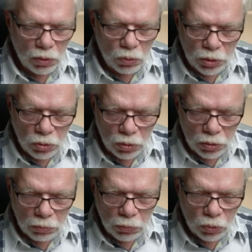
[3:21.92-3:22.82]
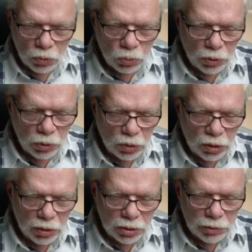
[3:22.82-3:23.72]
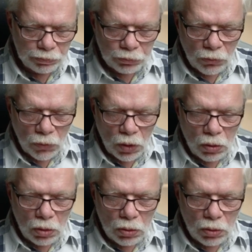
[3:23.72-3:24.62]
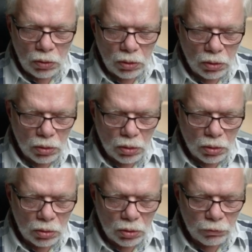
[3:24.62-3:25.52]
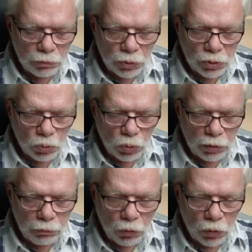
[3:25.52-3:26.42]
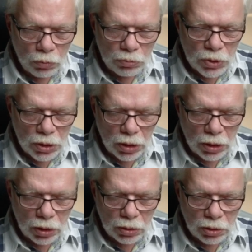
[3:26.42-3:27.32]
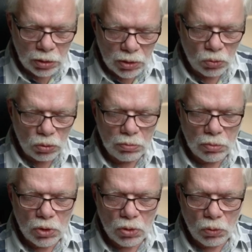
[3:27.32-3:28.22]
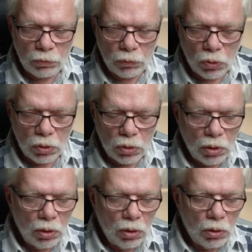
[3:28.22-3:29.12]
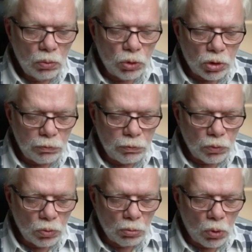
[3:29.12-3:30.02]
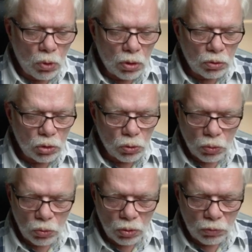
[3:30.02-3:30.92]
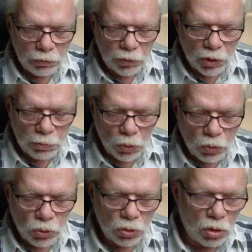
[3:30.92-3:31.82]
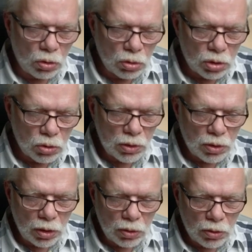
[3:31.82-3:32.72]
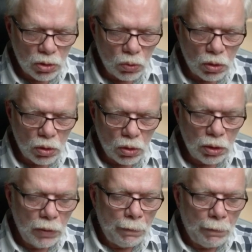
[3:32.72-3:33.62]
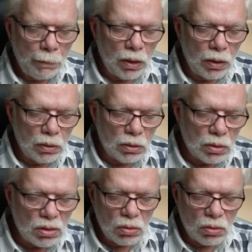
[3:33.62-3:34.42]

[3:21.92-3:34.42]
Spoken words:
mode where you get the different waveforms and histogram and so forth, which give you more control over exposure, contrast, and so on. And a so-called